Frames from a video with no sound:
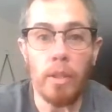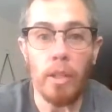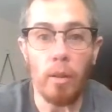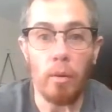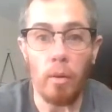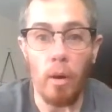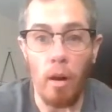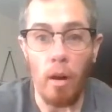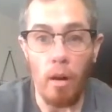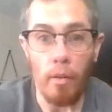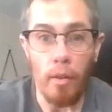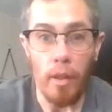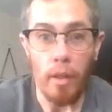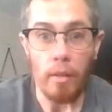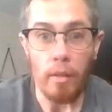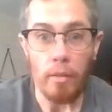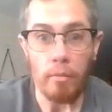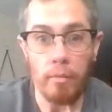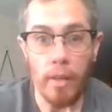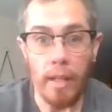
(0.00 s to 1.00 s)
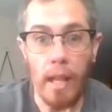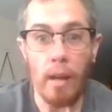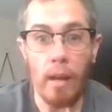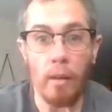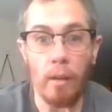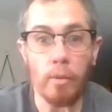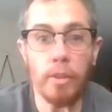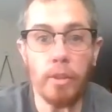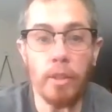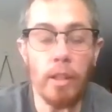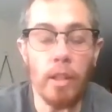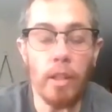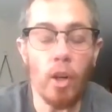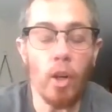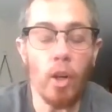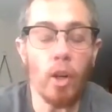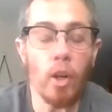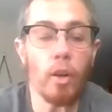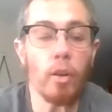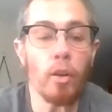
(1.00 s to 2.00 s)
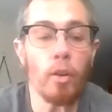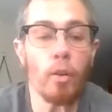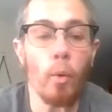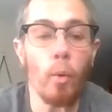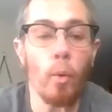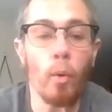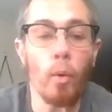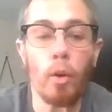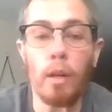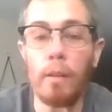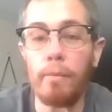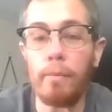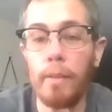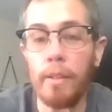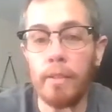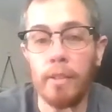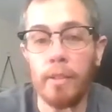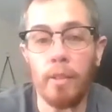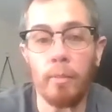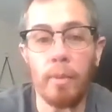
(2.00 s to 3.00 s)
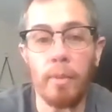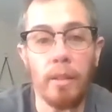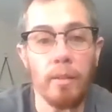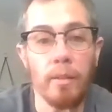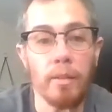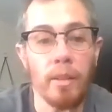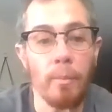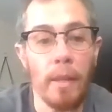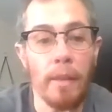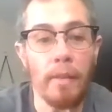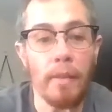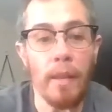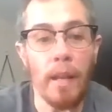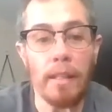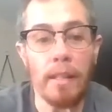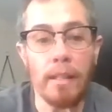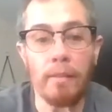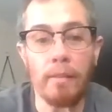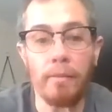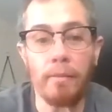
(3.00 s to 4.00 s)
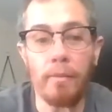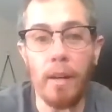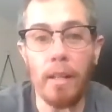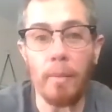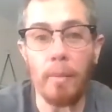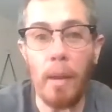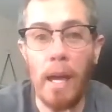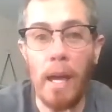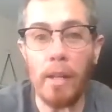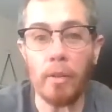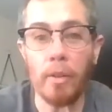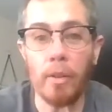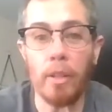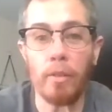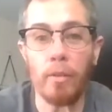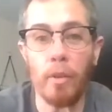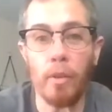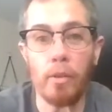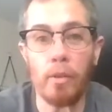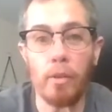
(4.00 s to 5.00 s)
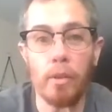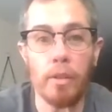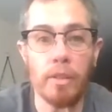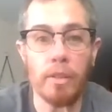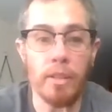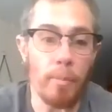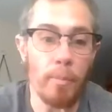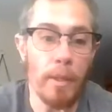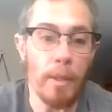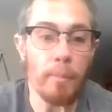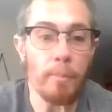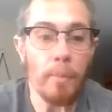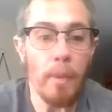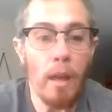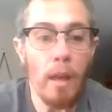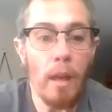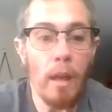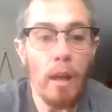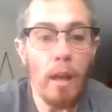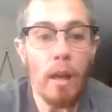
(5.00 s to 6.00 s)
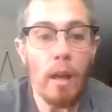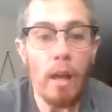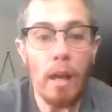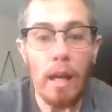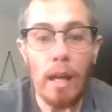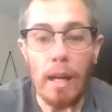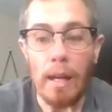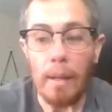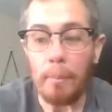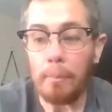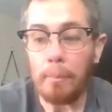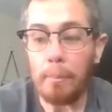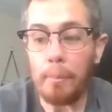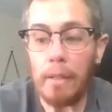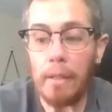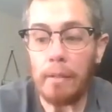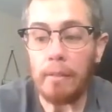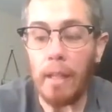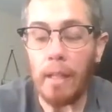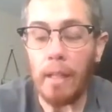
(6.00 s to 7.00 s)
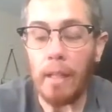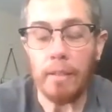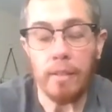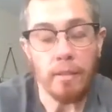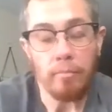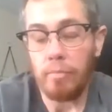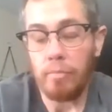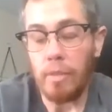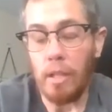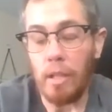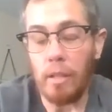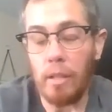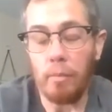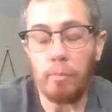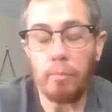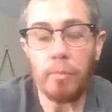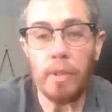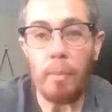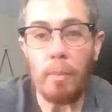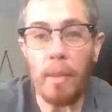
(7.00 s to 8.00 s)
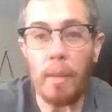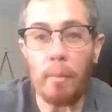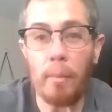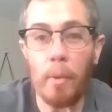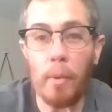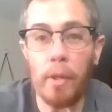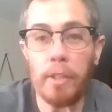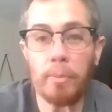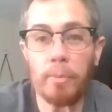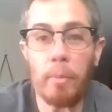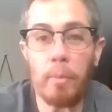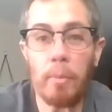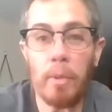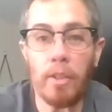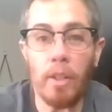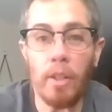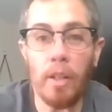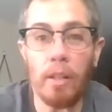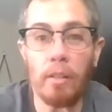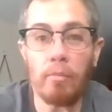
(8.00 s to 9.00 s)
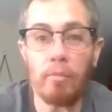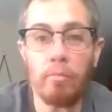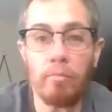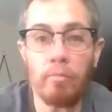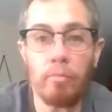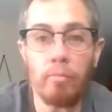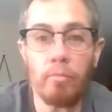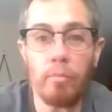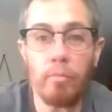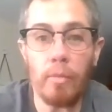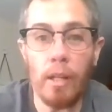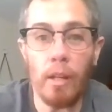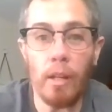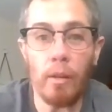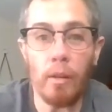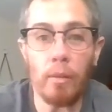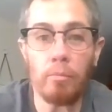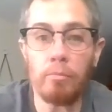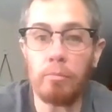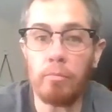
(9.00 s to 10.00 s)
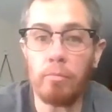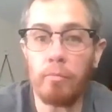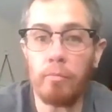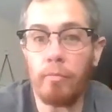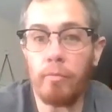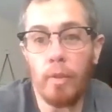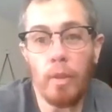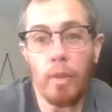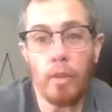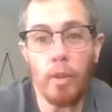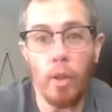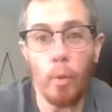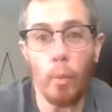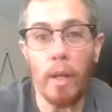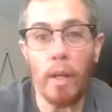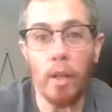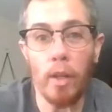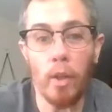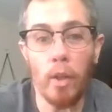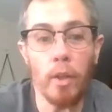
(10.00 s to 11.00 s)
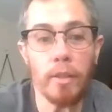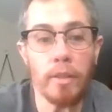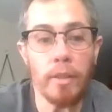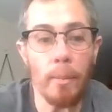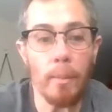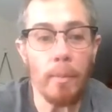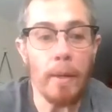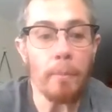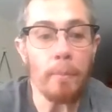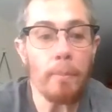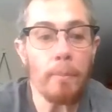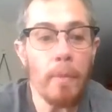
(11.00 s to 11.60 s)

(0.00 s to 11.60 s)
know, all the the counts in the yarn, or if it's going to be something that I need to find a pattern converter or something but that's you know something I'm going to experiment on. You know, good way to learn something.